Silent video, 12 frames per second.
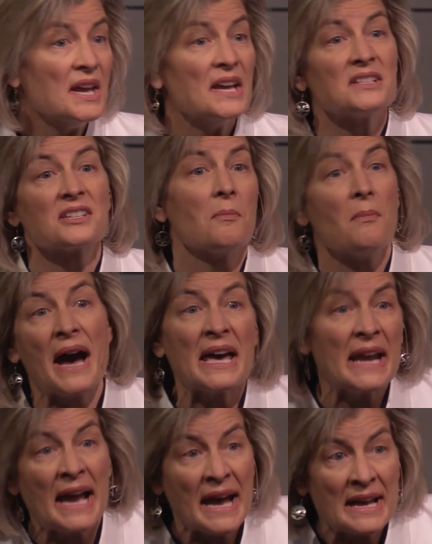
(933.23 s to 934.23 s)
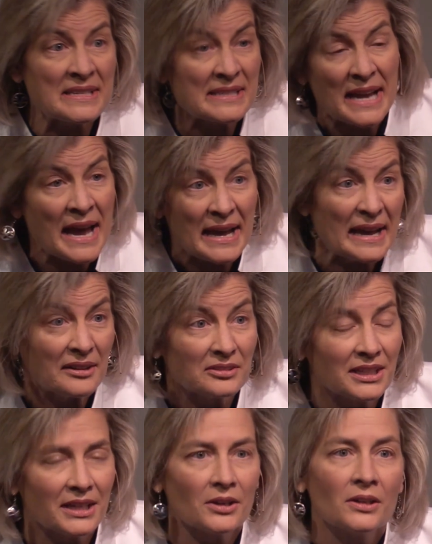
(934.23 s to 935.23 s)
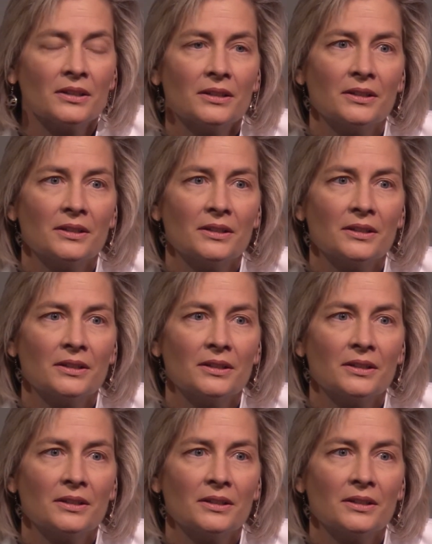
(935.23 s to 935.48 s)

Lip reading: It's a mighty high sky out there.